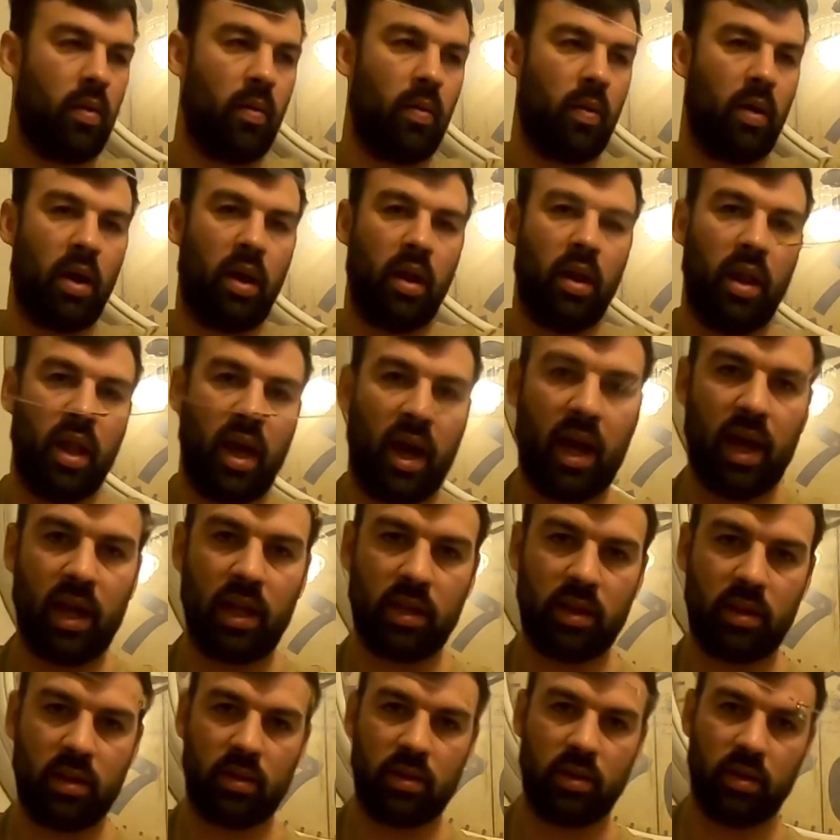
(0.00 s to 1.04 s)
and
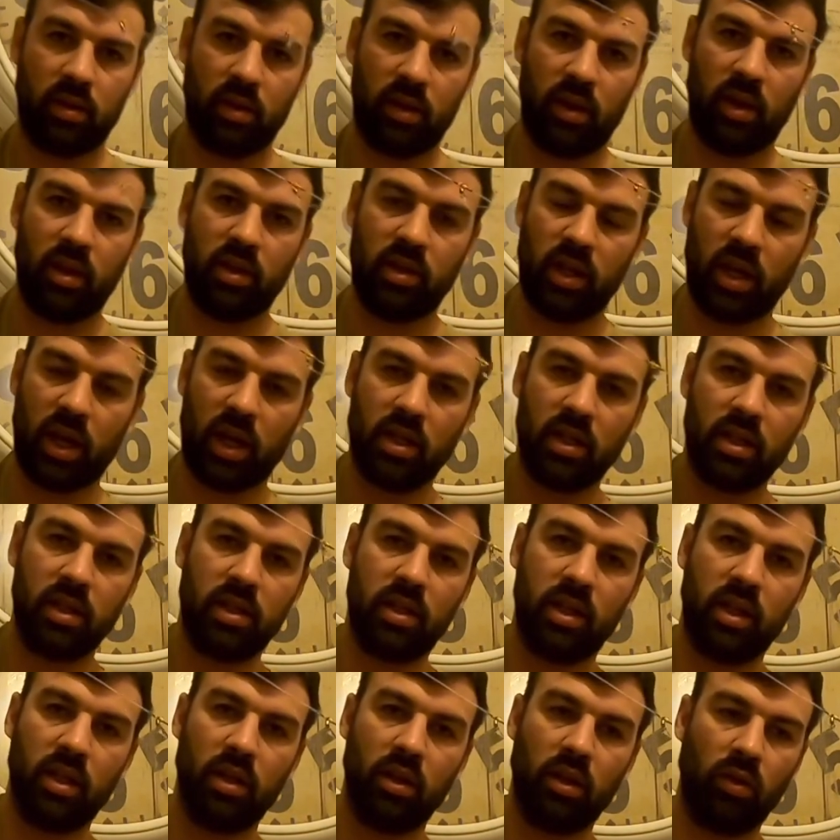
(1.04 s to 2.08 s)
that is the
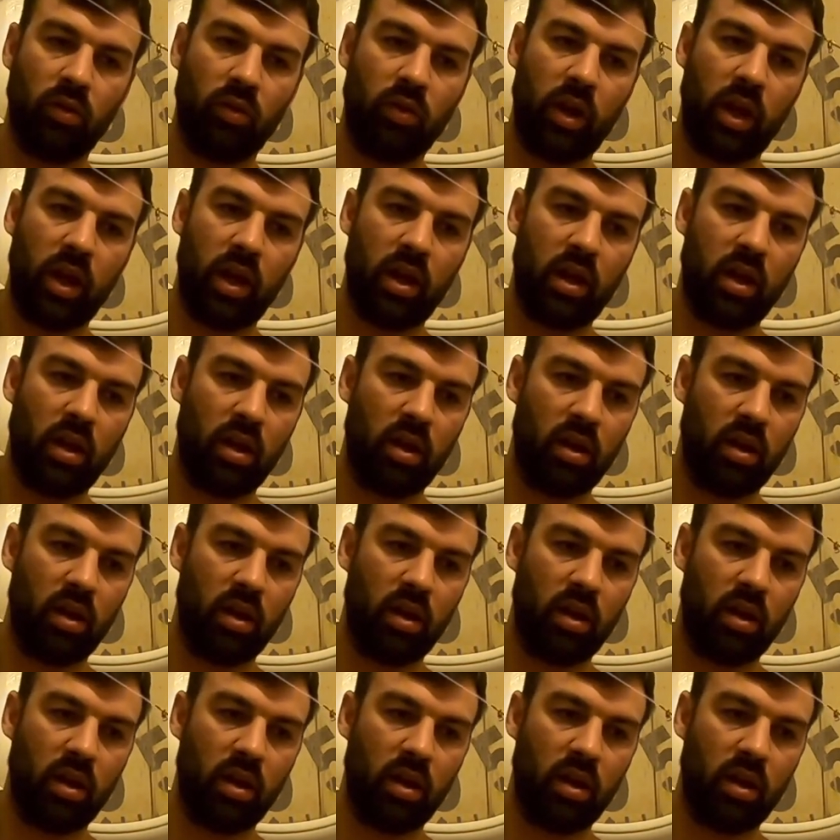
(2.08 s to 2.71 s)
ideal rig